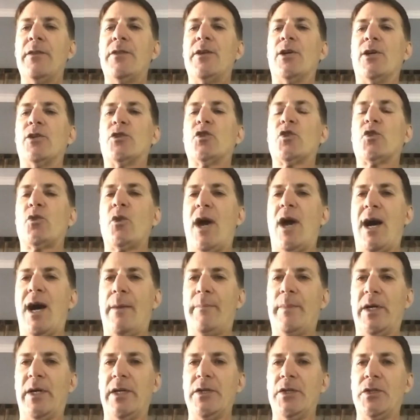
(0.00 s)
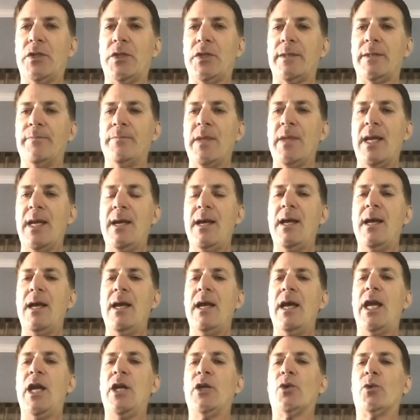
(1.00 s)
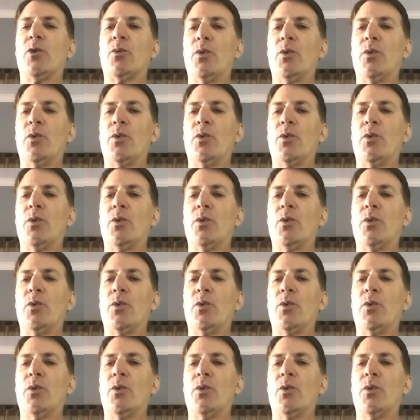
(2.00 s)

their traumas, in a